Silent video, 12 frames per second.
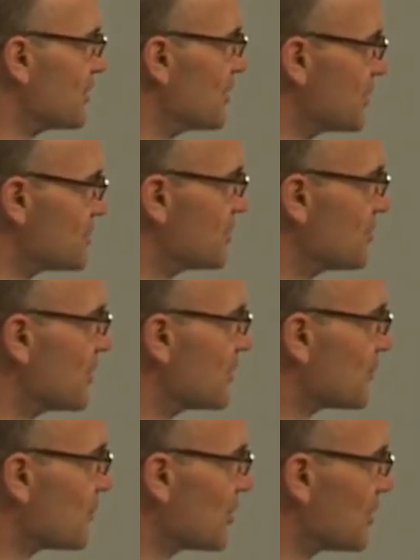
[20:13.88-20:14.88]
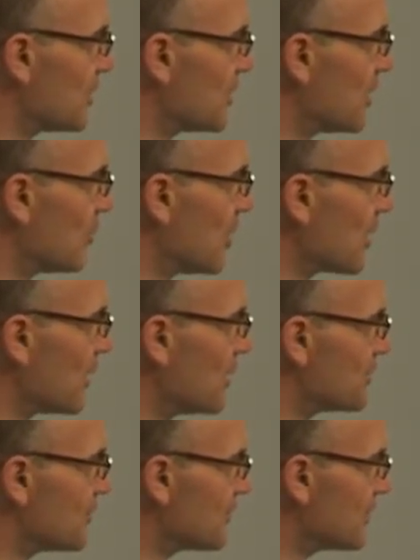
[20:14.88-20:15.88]
issue is for a water
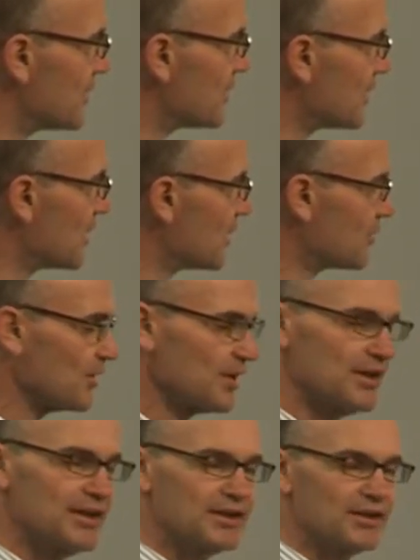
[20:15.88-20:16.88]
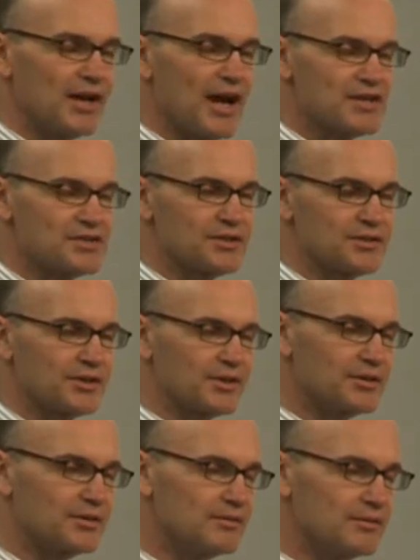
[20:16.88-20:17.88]
agency, really an
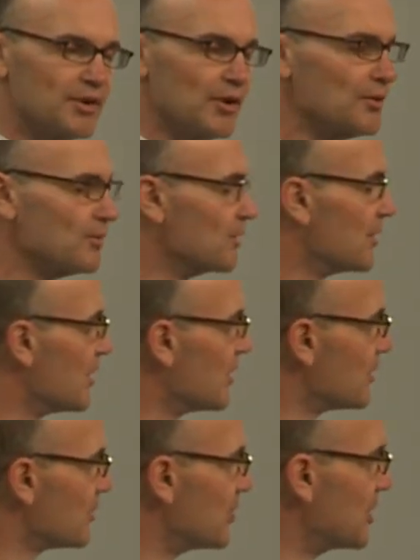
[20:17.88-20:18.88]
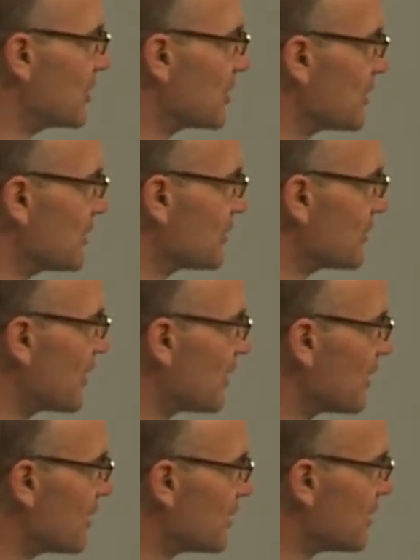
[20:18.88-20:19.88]
internationally known speaker in this
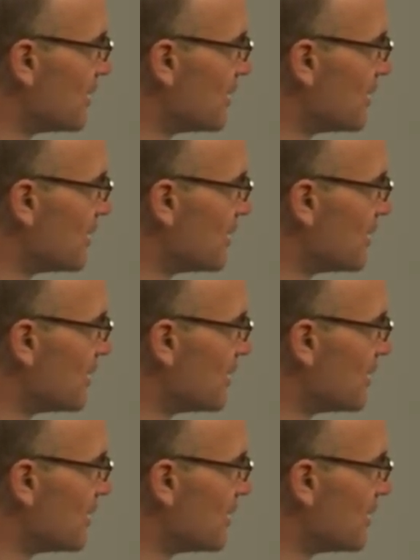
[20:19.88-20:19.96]
area.